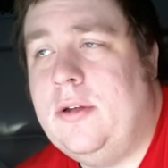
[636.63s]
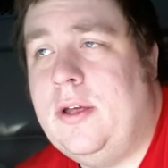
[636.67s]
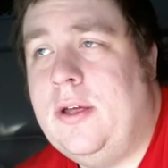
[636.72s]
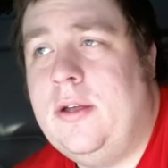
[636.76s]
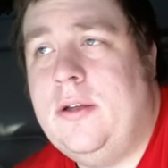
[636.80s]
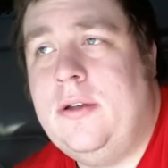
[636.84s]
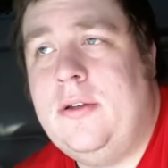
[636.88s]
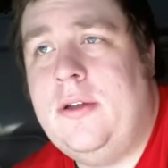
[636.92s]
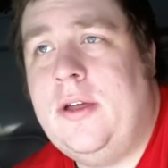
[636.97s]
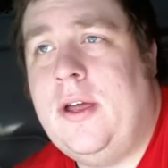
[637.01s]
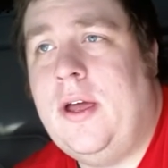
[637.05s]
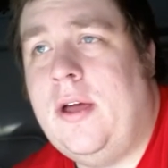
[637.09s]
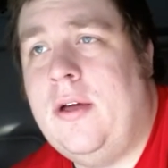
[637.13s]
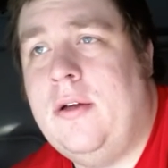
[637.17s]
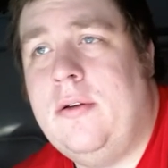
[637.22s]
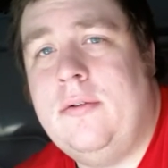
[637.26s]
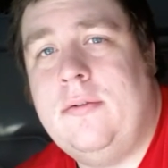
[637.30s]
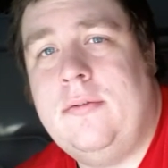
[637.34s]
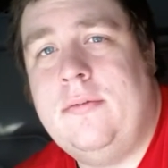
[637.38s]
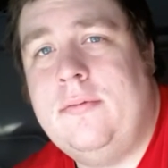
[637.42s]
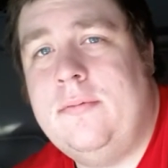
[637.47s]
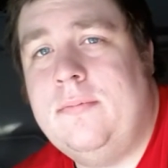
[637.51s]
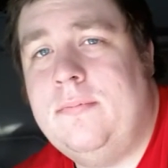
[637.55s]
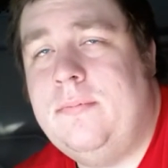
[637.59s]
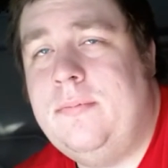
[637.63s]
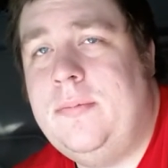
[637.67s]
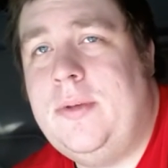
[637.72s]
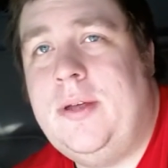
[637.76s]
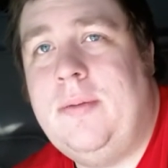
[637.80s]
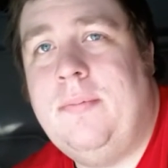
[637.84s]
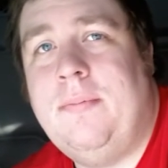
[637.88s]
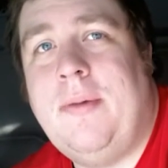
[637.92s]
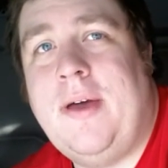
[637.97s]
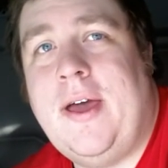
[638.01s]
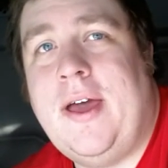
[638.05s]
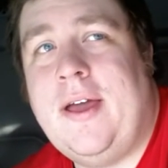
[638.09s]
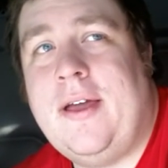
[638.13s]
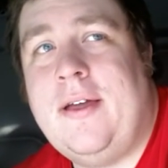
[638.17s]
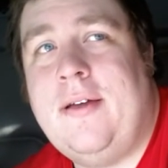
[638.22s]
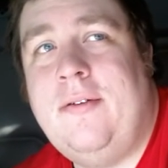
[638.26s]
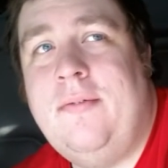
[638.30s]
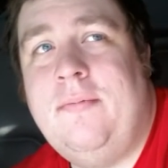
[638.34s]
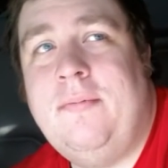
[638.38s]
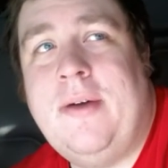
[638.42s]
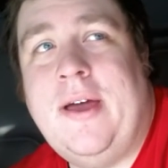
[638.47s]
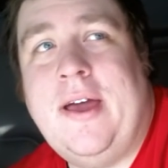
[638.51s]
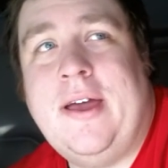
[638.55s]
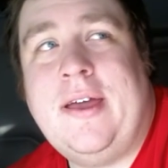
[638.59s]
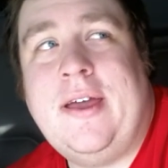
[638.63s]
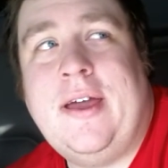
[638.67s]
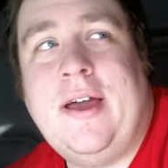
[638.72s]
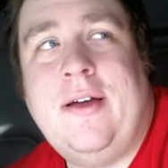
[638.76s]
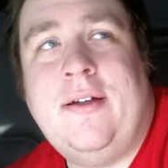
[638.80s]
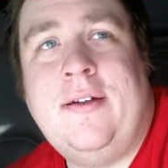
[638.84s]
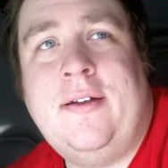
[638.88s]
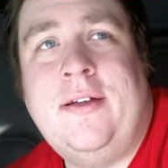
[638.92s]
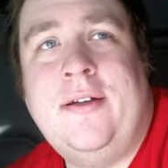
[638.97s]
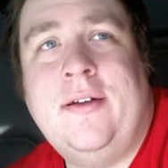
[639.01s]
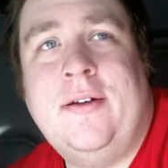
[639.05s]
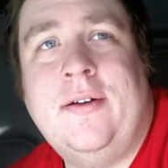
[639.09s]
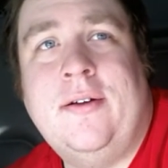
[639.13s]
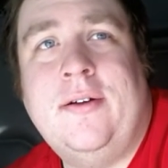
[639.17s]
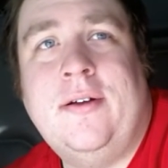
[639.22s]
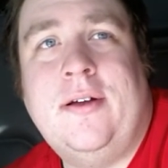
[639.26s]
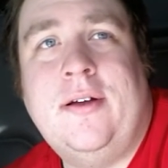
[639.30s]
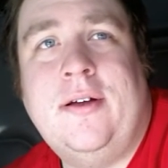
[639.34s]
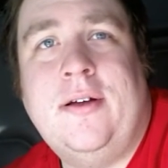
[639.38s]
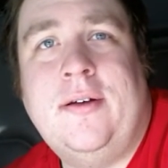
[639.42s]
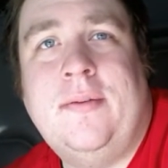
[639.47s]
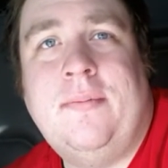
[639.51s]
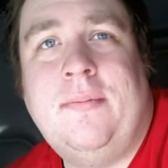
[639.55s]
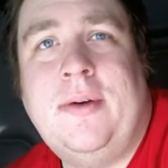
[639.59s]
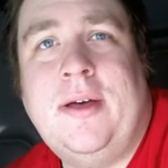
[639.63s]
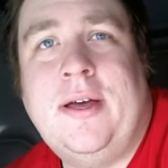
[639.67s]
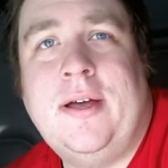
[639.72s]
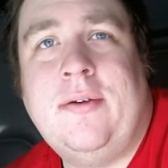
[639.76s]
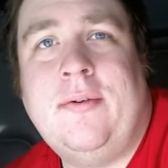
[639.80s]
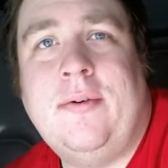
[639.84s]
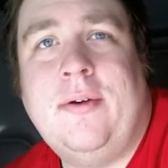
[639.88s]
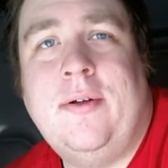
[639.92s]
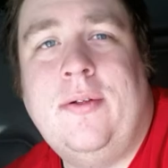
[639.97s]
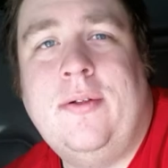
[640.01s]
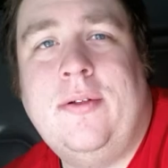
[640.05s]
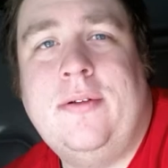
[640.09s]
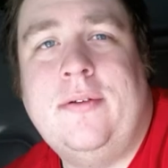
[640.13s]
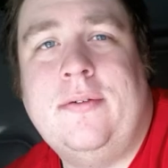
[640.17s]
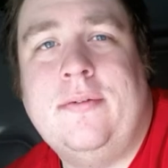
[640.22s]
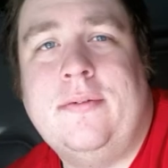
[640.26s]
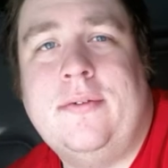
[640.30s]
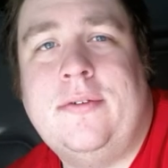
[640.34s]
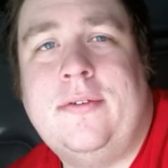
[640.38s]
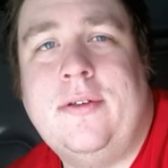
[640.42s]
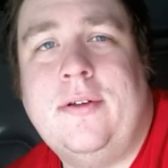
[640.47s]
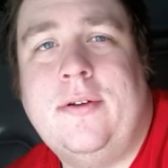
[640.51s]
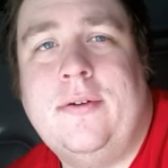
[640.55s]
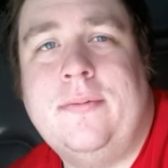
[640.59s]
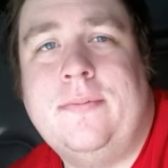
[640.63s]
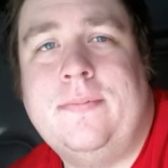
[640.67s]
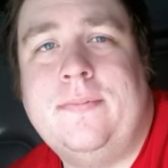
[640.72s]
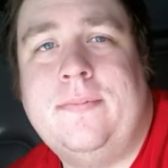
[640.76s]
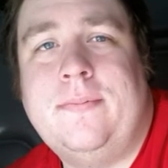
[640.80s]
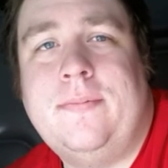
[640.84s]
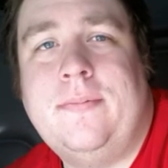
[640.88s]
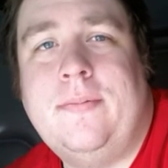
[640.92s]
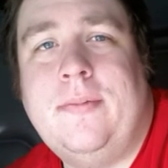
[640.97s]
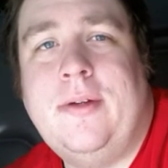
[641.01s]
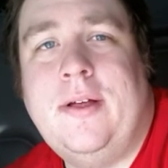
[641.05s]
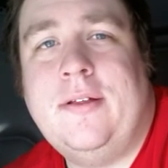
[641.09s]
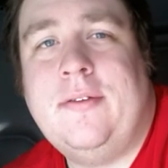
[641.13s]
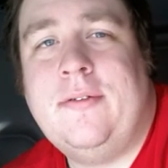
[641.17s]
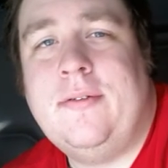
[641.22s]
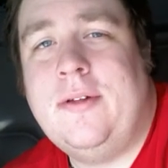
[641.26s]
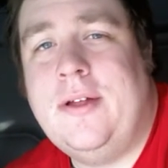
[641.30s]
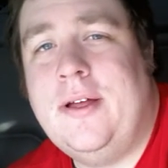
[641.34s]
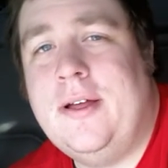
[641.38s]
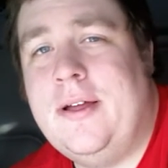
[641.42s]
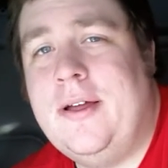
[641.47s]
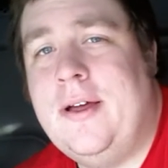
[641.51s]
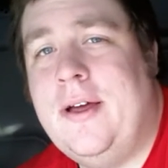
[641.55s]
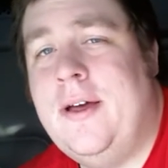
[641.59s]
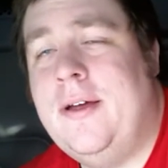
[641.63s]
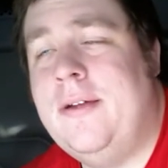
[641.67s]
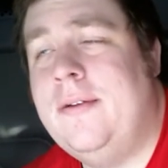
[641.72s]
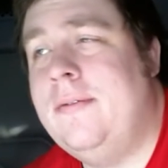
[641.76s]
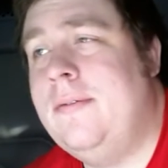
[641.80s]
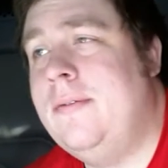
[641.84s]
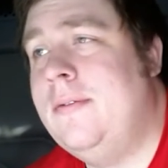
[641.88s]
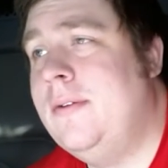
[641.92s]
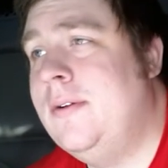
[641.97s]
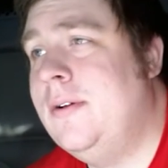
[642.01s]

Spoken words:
And yeah, be back out here, back rolling. So that's what I got.